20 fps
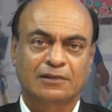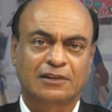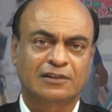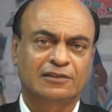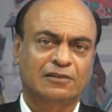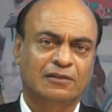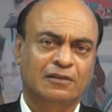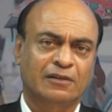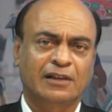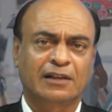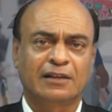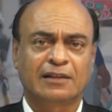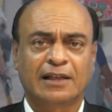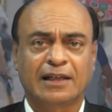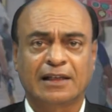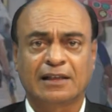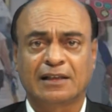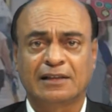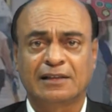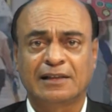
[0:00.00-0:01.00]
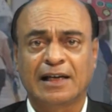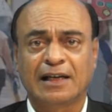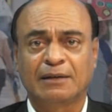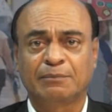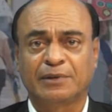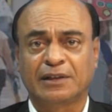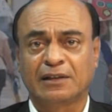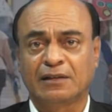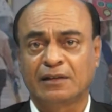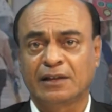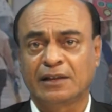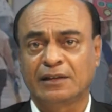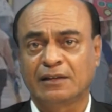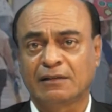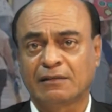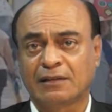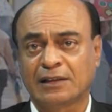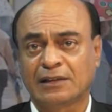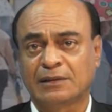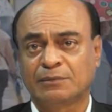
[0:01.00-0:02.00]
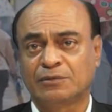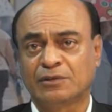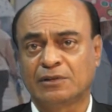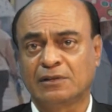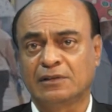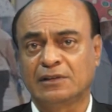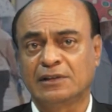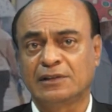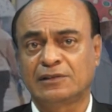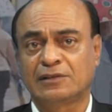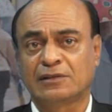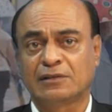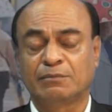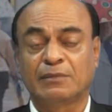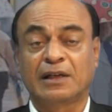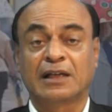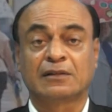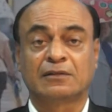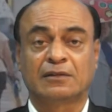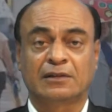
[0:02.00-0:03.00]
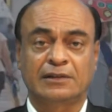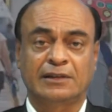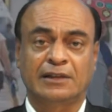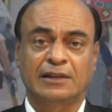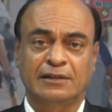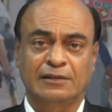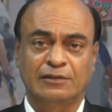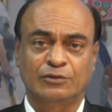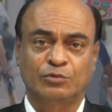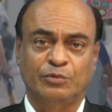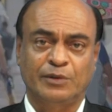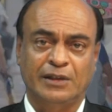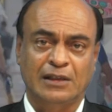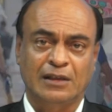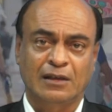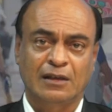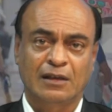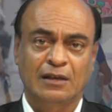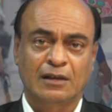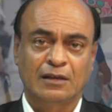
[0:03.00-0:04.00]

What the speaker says: It's looking like a damp and rainy run-up to the Easter bank holiday this week